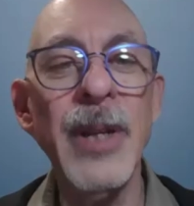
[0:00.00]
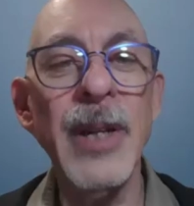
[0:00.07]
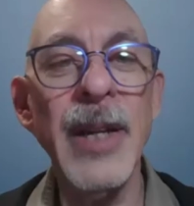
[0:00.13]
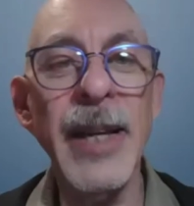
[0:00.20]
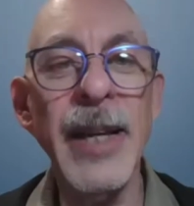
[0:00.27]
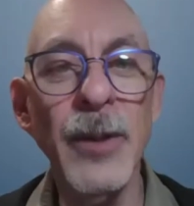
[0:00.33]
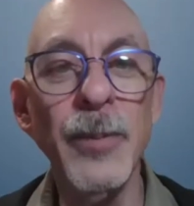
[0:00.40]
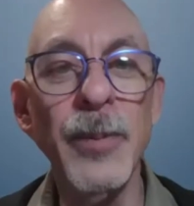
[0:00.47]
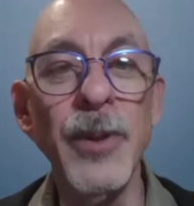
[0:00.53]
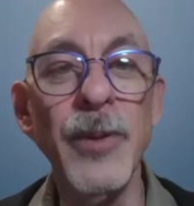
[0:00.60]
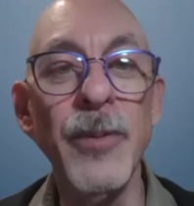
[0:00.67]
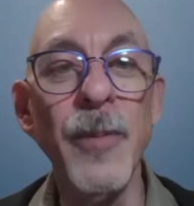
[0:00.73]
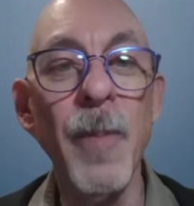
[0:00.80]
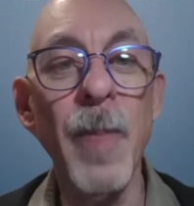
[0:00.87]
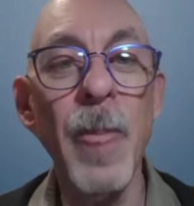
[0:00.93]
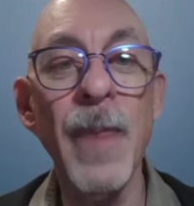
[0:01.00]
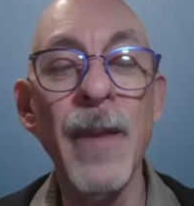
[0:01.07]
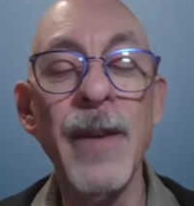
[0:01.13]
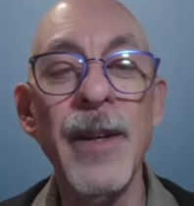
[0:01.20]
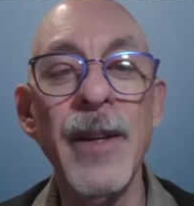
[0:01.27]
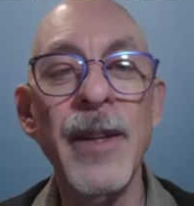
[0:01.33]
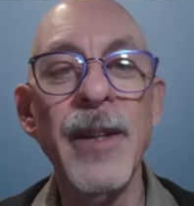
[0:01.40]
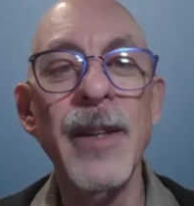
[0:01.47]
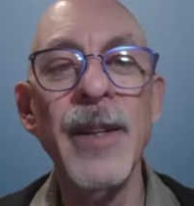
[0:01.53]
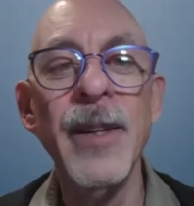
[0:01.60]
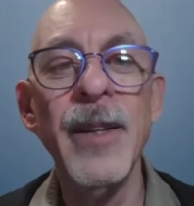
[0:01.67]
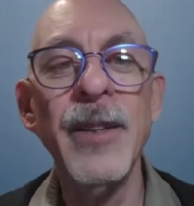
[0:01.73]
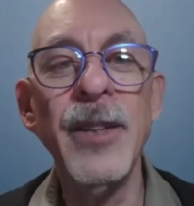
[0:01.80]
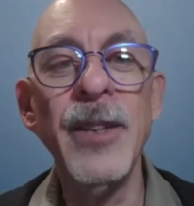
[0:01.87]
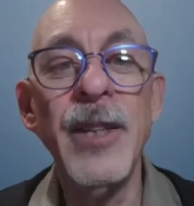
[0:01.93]
I help you?
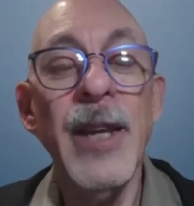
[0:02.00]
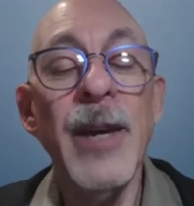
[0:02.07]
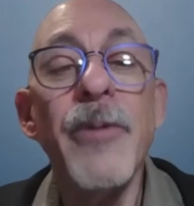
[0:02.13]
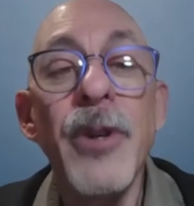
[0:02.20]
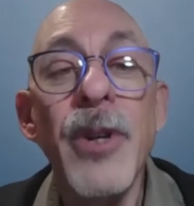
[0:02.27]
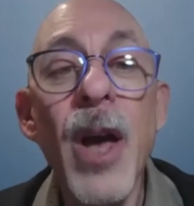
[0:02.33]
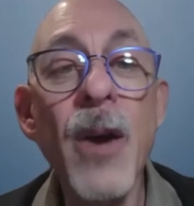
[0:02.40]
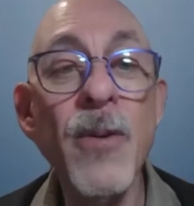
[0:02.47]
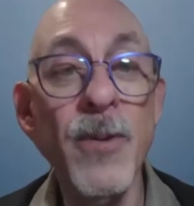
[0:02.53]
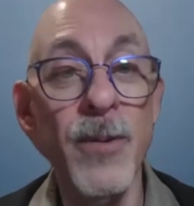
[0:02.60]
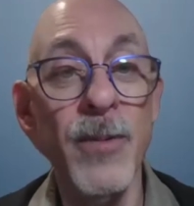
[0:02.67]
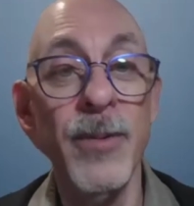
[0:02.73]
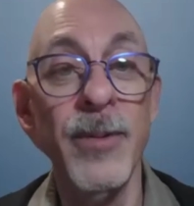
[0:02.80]
You never know.